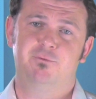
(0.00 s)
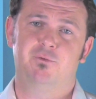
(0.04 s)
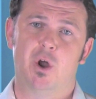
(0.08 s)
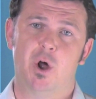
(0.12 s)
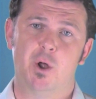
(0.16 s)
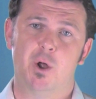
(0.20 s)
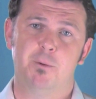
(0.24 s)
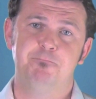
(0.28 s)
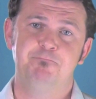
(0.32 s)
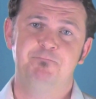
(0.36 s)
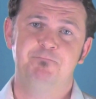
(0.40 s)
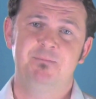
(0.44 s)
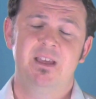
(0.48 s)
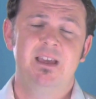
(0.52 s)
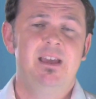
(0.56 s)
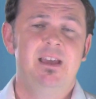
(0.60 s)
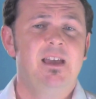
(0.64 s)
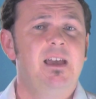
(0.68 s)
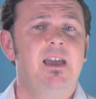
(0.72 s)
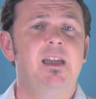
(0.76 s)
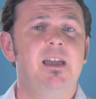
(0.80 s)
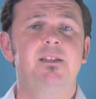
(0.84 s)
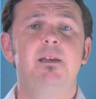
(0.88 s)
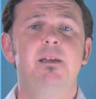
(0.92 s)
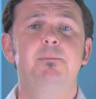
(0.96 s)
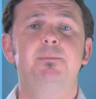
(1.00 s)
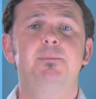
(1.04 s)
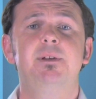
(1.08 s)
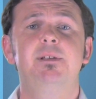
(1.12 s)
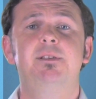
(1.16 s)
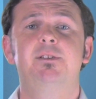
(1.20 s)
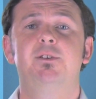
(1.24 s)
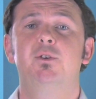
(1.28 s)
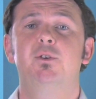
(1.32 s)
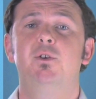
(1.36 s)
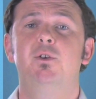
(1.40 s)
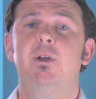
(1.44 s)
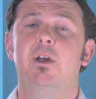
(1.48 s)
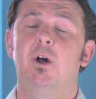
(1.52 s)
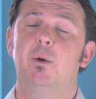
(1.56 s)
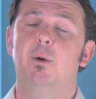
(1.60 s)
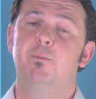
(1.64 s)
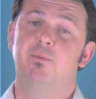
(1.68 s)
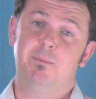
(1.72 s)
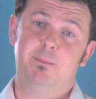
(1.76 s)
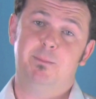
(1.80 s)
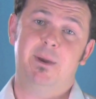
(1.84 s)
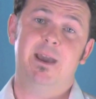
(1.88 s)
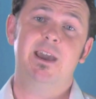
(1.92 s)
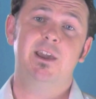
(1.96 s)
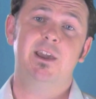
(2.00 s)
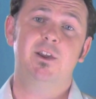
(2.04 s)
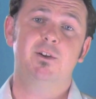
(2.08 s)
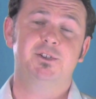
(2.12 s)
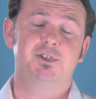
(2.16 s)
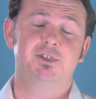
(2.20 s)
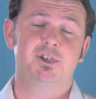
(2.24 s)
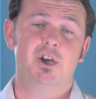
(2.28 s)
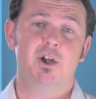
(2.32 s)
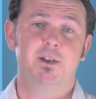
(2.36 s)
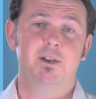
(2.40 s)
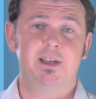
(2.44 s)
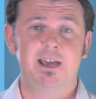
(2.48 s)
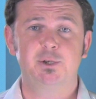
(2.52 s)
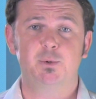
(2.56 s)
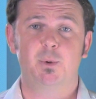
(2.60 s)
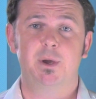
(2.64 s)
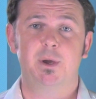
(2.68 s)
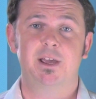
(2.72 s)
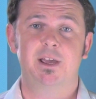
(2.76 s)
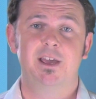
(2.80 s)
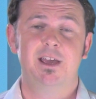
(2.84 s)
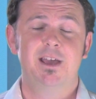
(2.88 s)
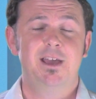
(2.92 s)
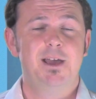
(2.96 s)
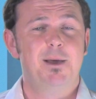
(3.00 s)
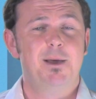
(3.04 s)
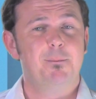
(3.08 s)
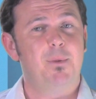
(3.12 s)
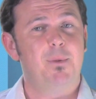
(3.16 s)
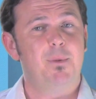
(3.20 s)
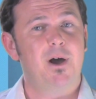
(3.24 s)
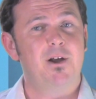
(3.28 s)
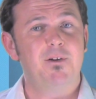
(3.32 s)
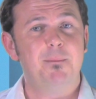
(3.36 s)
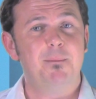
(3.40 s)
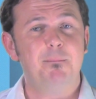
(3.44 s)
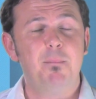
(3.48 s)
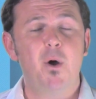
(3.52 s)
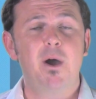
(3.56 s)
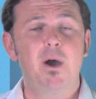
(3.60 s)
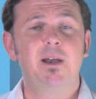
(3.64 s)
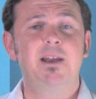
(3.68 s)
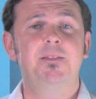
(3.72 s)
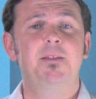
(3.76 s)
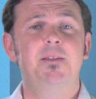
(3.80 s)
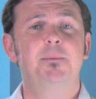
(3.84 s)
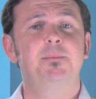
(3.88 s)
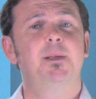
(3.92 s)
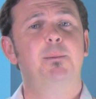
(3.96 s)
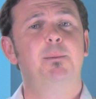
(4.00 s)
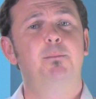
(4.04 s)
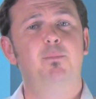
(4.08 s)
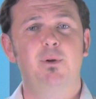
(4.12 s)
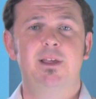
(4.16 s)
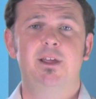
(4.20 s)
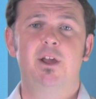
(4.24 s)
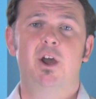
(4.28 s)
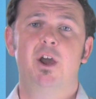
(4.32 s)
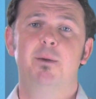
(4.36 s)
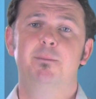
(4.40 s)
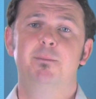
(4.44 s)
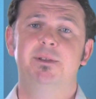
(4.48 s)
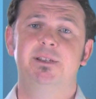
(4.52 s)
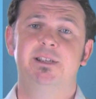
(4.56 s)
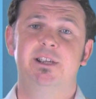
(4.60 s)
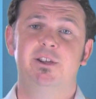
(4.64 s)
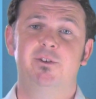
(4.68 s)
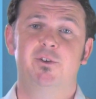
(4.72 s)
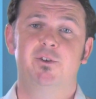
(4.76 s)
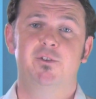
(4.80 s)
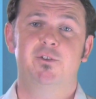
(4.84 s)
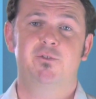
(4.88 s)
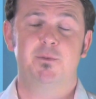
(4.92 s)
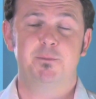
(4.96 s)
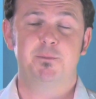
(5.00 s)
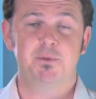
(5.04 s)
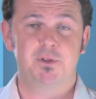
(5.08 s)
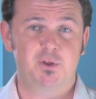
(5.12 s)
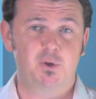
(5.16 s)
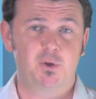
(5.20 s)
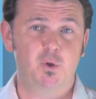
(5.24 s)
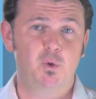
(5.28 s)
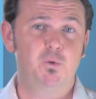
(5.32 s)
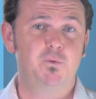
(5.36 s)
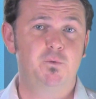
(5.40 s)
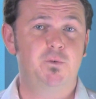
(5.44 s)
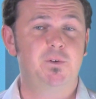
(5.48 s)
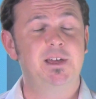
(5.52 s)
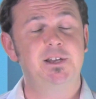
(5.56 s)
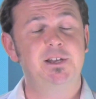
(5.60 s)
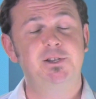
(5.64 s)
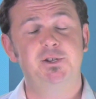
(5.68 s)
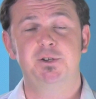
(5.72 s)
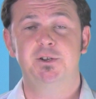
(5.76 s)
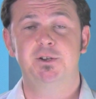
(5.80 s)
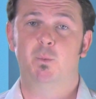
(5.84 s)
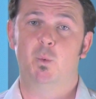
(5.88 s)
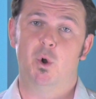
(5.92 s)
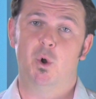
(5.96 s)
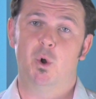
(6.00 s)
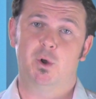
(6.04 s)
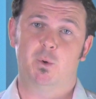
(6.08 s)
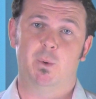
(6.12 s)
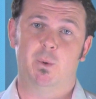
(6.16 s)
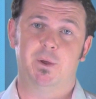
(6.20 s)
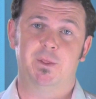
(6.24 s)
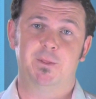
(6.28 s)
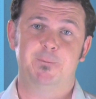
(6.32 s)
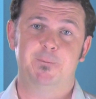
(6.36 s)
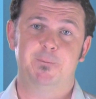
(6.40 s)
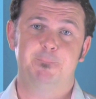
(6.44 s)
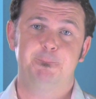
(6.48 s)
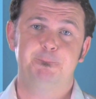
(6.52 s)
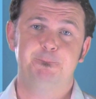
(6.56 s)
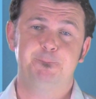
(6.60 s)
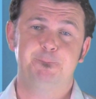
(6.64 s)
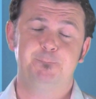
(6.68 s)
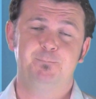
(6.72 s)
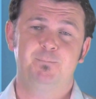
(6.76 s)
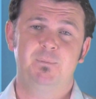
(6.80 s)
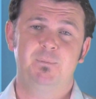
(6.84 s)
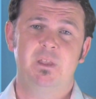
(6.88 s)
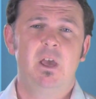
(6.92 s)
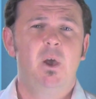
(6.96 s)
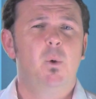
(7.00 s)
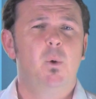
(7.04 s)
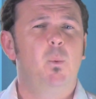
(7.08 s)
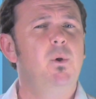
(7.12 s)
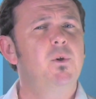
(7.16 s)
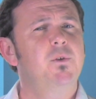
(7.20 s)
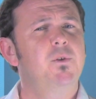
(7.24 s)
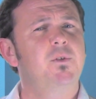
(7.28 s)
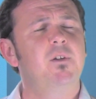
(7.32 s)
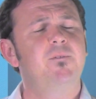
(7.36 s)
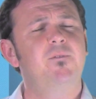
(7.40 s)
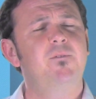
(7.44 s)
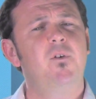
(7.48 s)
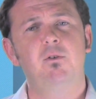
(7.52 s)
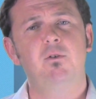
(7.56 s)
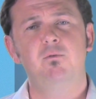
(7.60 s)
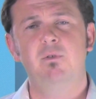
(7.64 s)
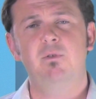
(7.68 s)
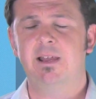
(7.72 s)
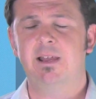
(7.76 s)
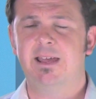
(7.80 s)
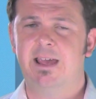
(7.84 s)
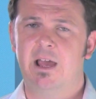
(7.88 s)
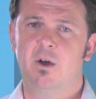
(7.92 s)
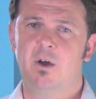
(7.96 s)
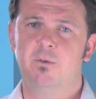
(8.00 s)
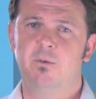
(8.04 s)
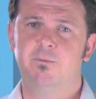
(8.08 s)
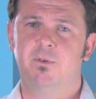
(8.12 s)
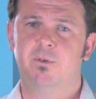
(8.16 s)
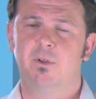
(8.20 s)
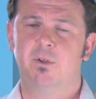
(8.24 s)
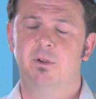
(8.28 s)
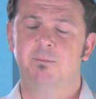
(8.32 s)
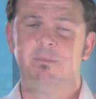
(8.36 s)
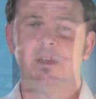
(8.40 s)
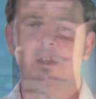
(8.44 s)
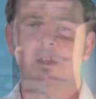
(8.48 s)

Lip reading: role is simply to help prepare your child each week by reminding them to bring home materials from school for their tutor to work with. We also find it really helpful